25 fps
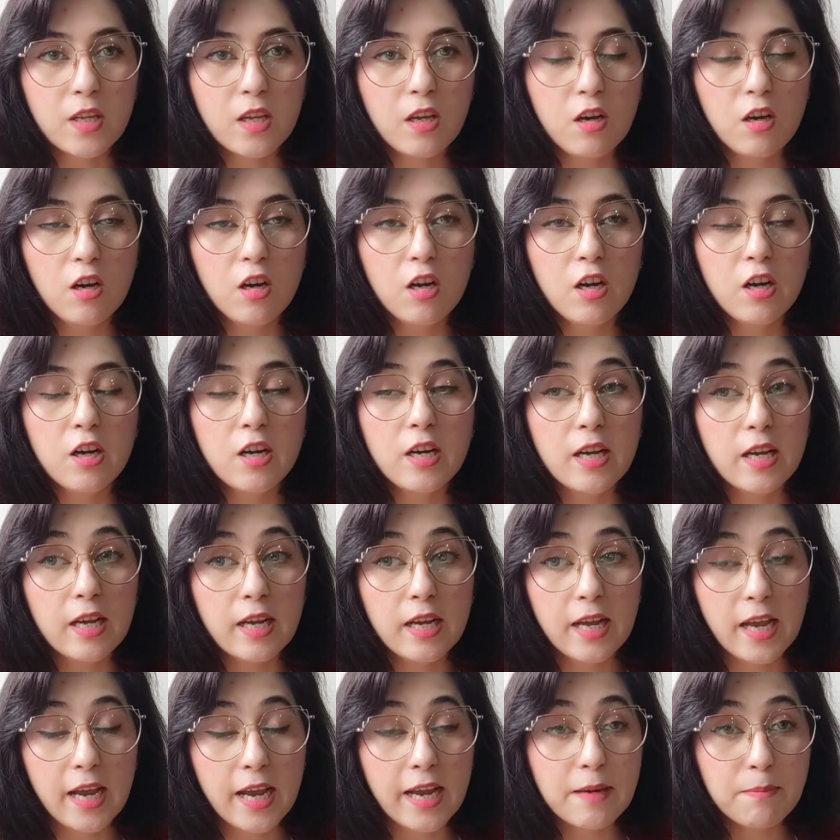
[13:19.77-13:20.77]

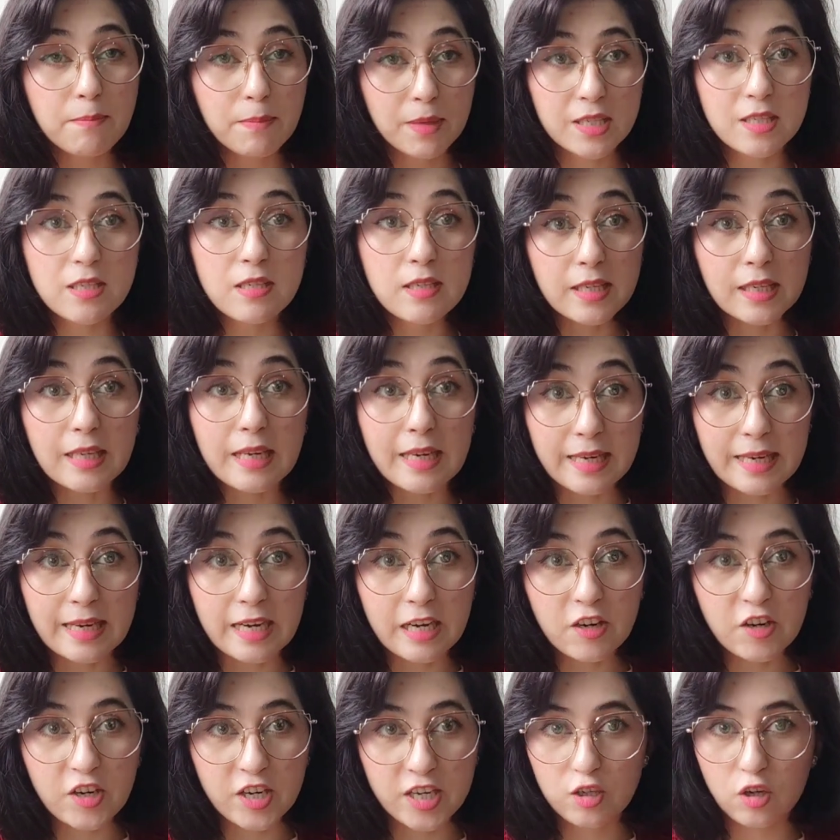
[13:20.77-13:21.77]
and must
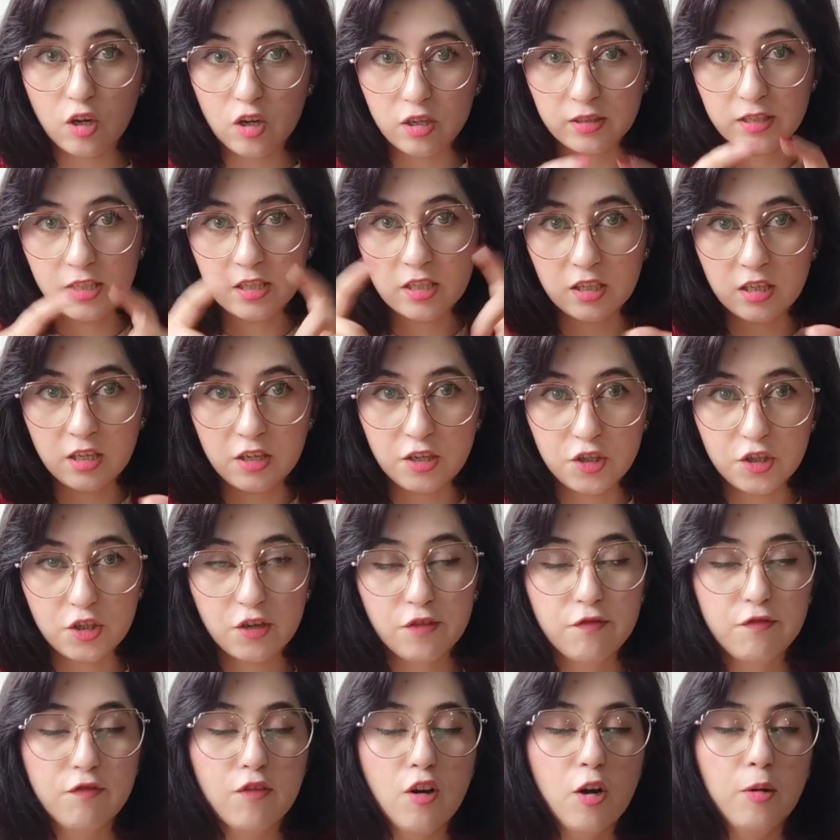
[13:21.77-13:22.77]
declare it on the declaration
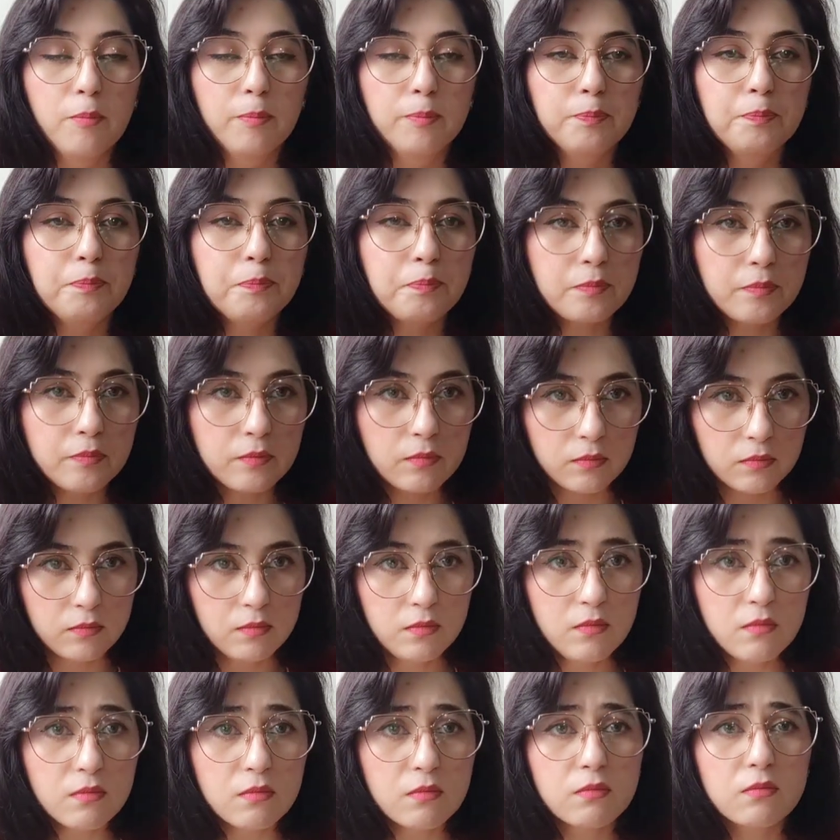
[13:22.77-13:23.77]
form.
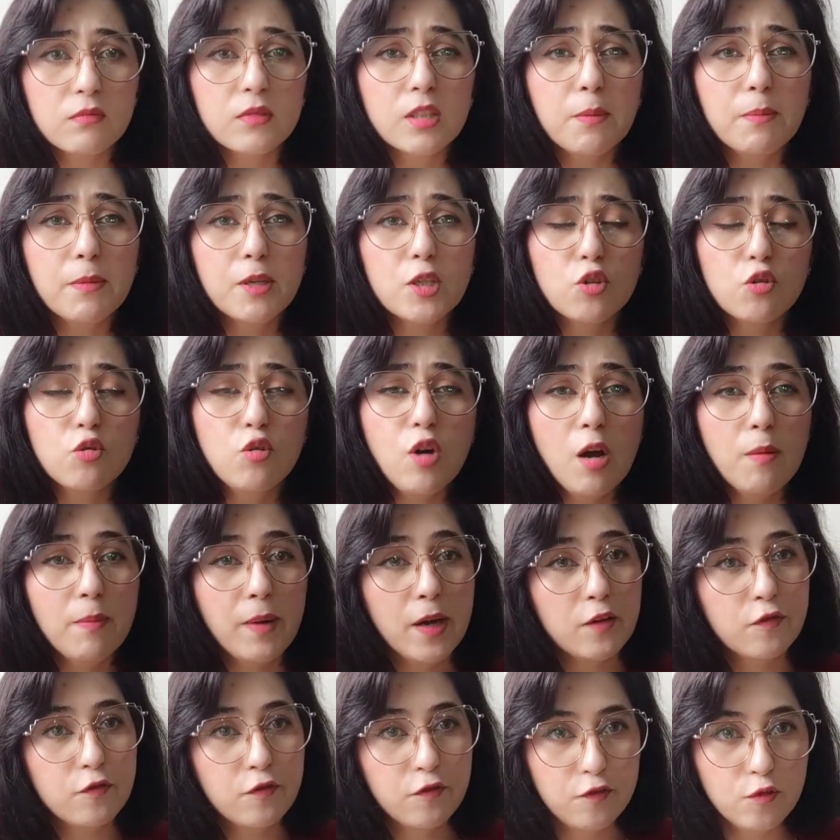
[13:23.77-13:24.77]
Number 2,
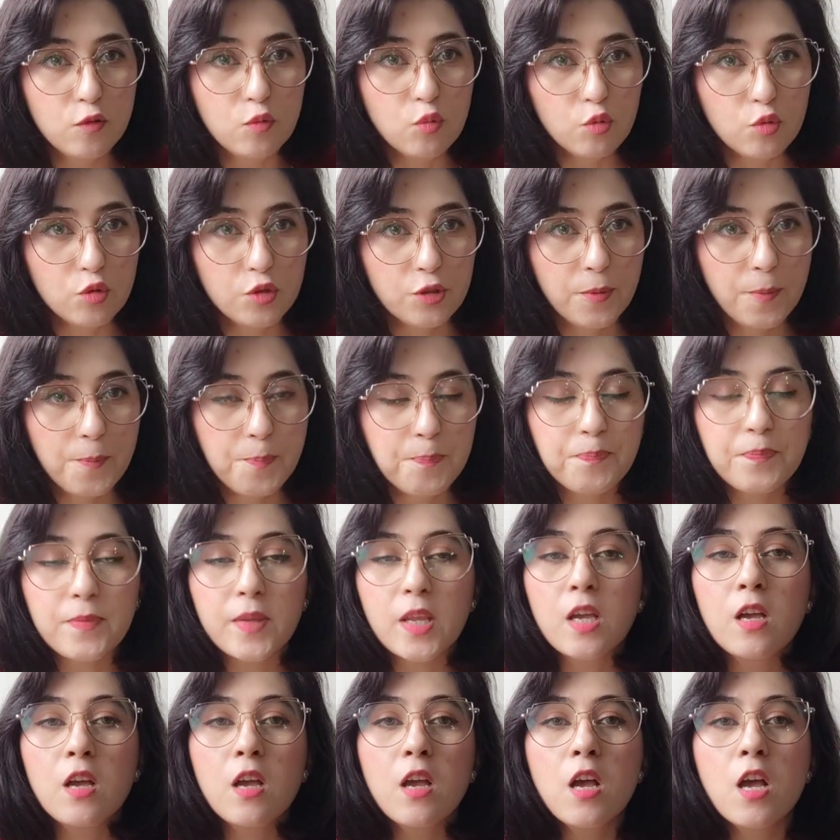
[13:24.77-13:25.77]
about food.
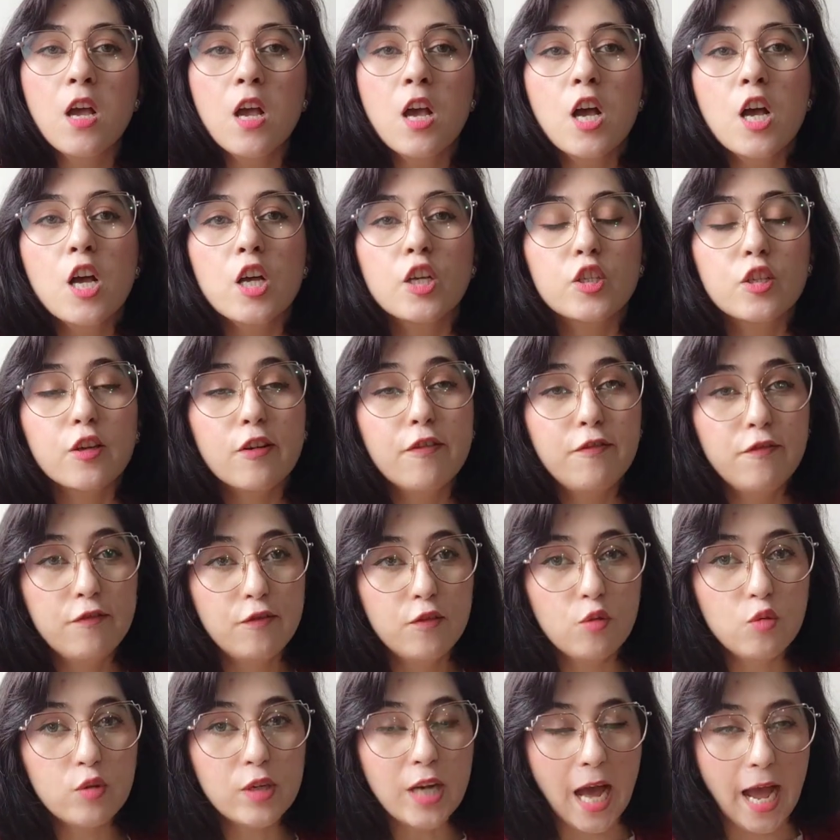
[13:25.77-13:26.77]
So
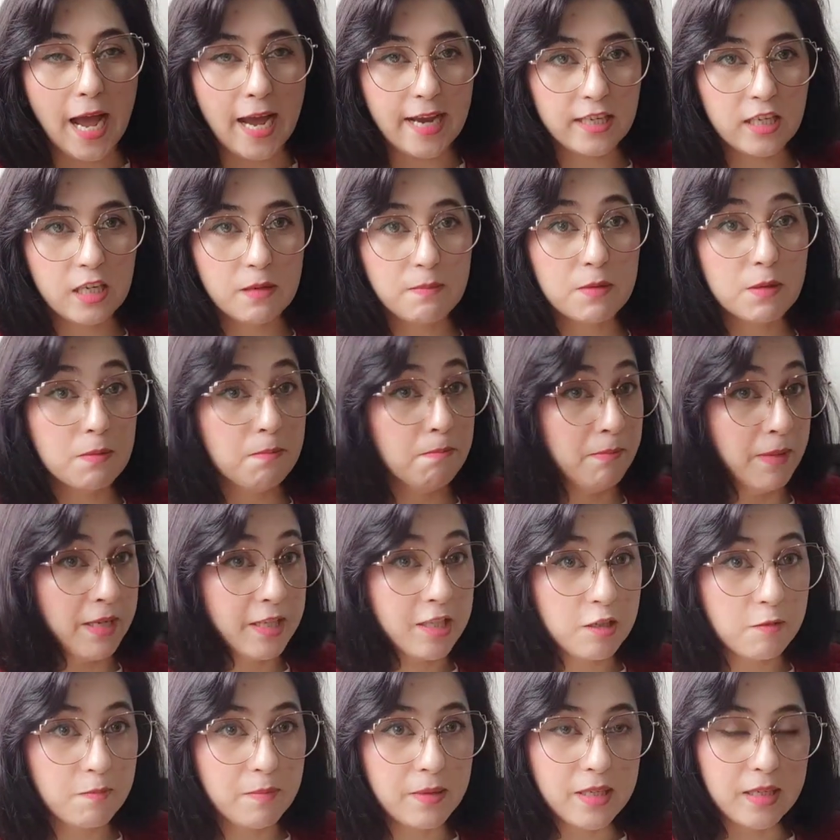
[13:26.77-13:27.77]
food items
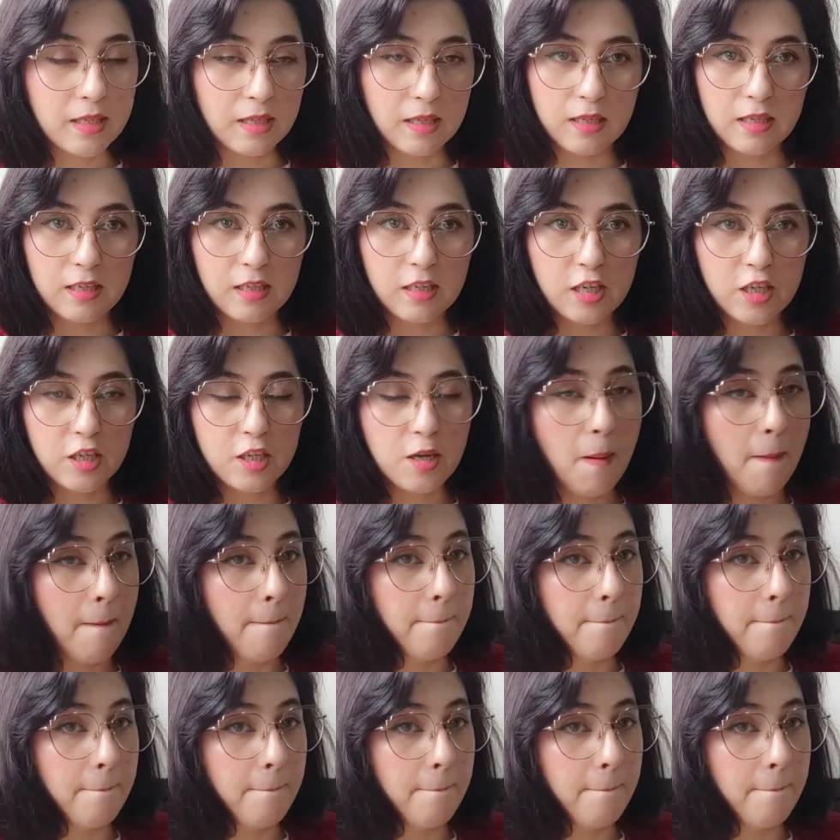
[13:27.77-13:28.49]
must be declared.